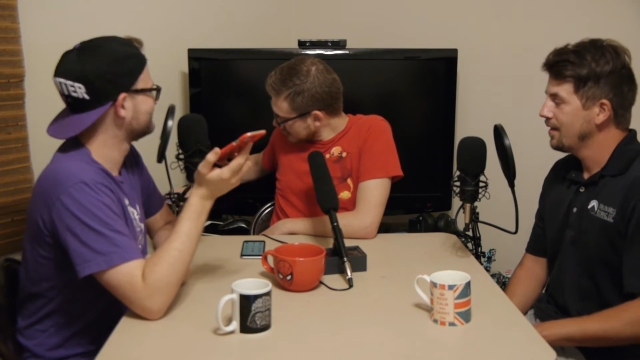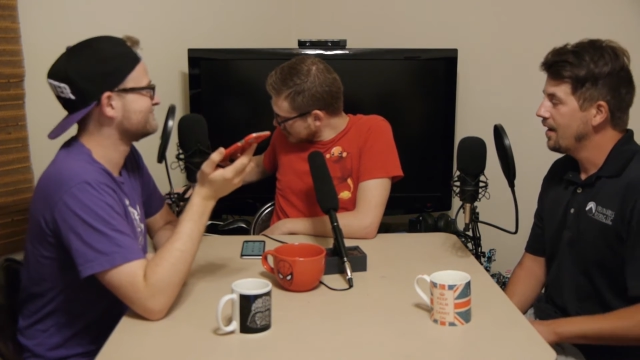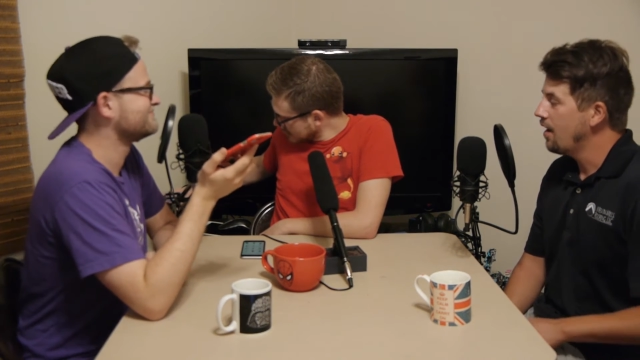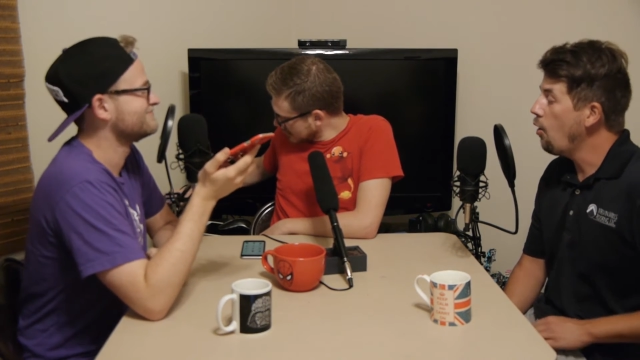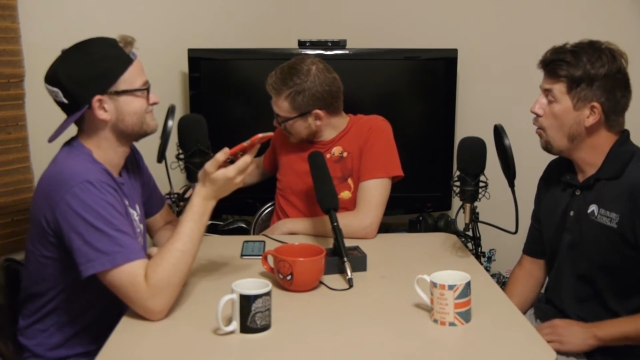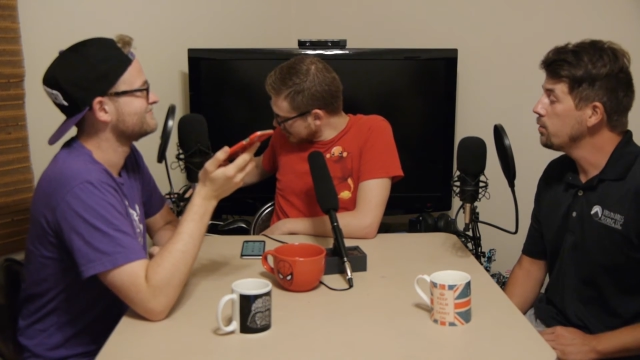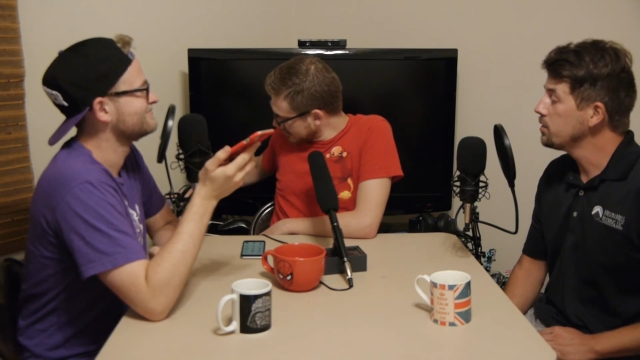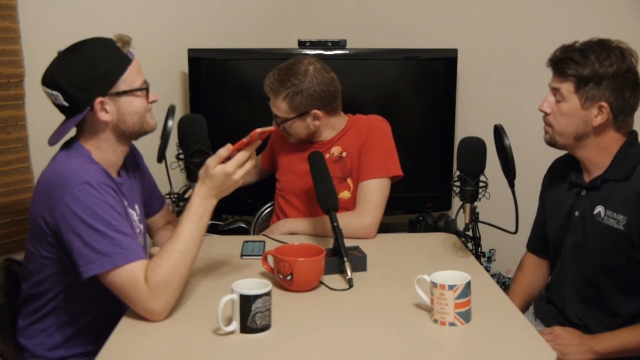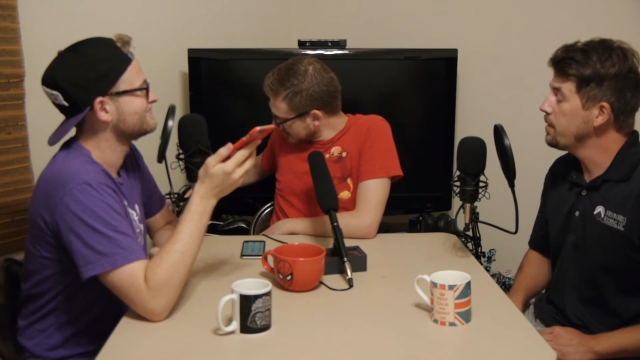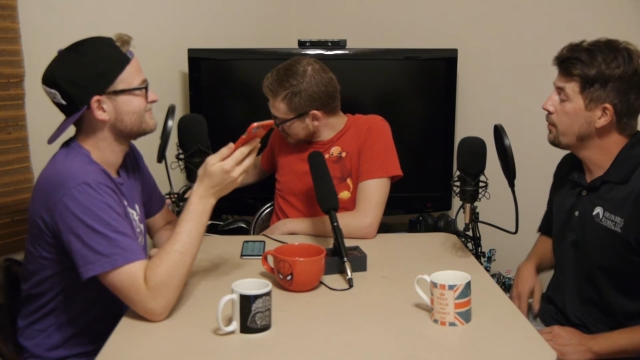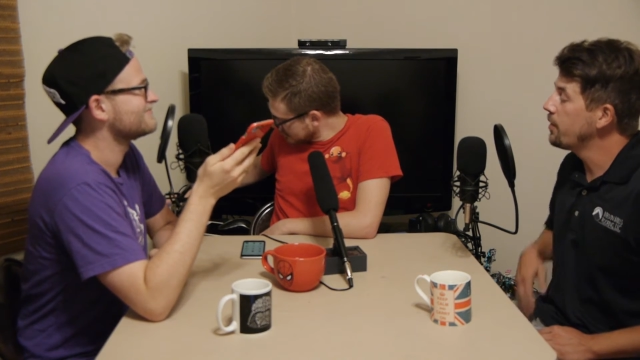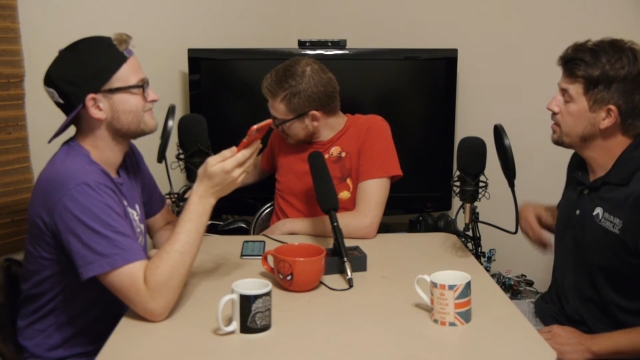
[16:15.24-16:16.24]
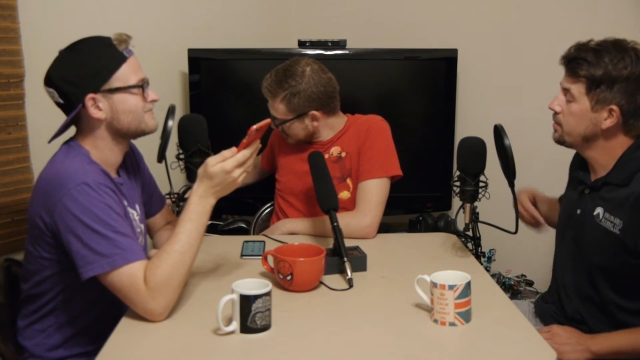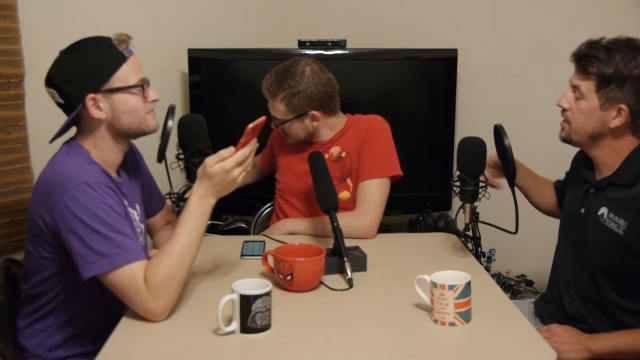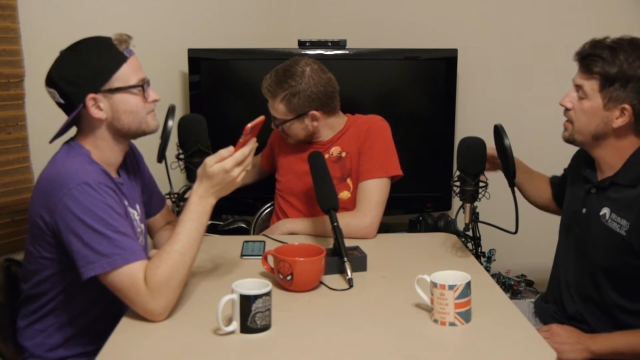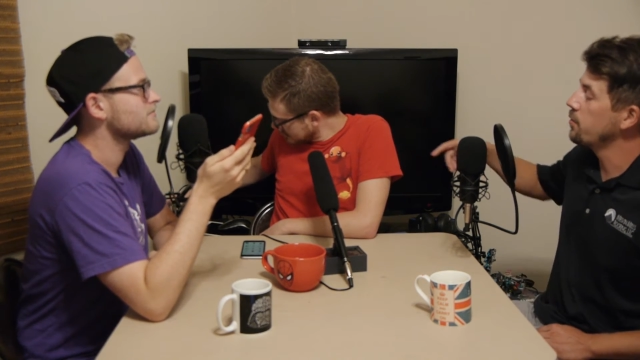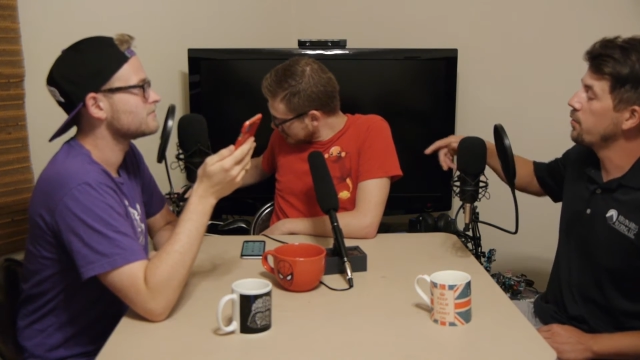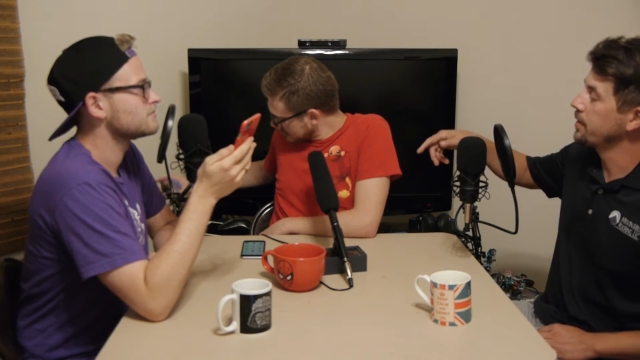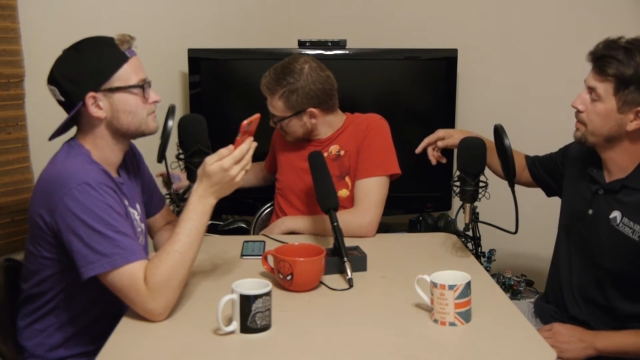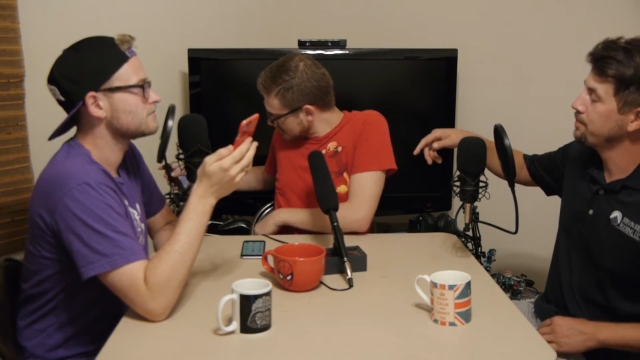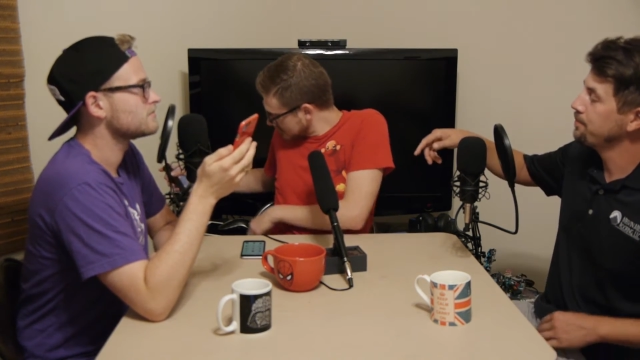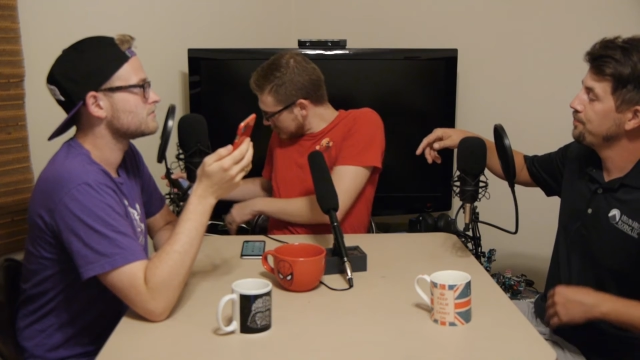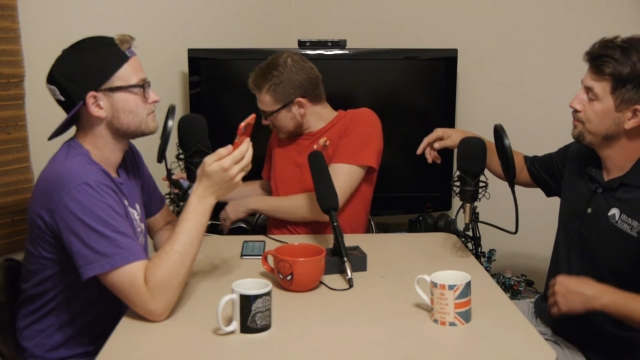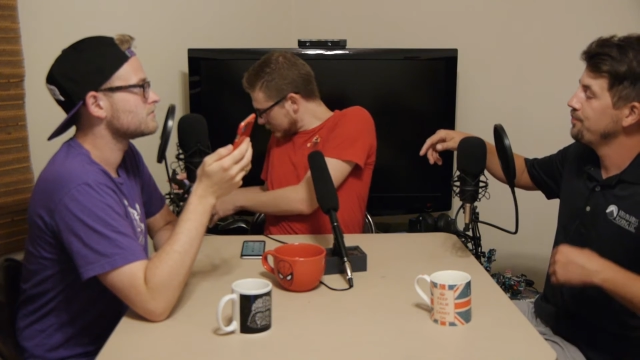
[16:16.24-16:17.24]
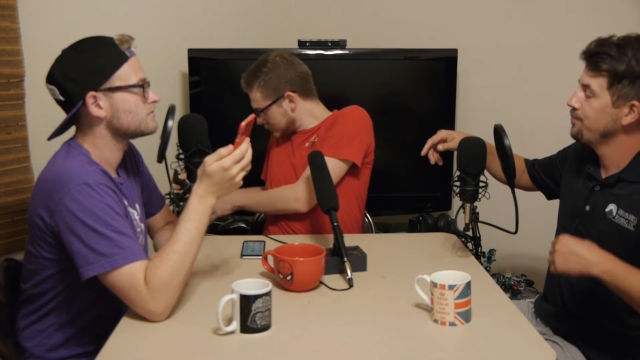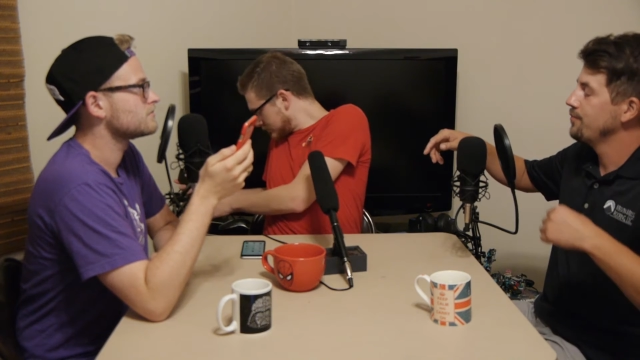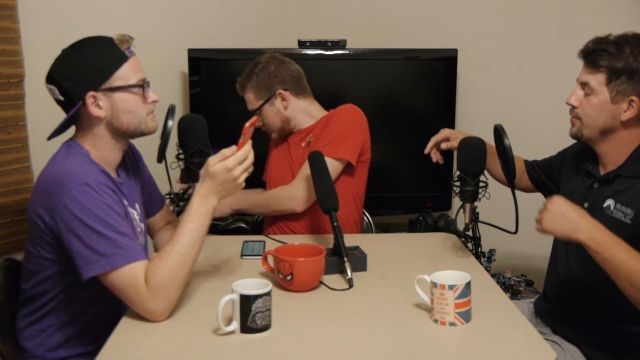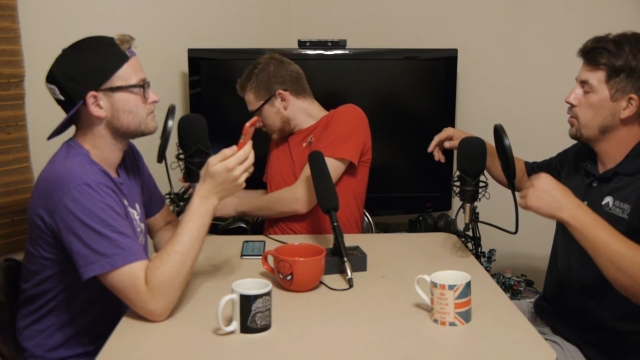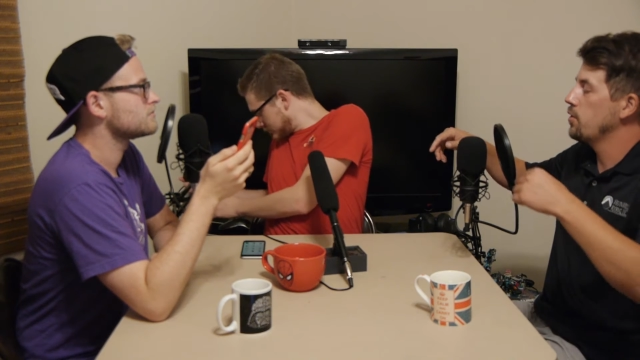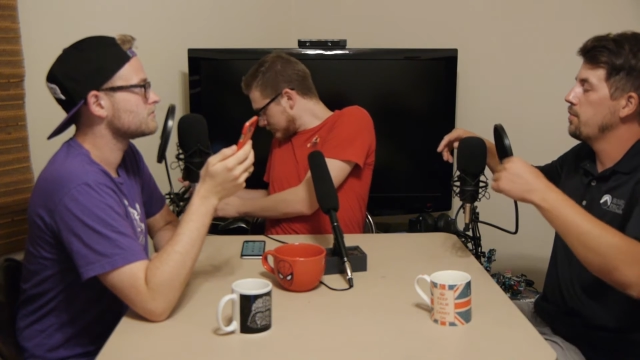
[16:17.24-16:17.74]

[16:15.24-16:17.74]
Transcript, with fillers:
Speaker 1: Oh, speaking of which, let me see that real quick. Just go ahead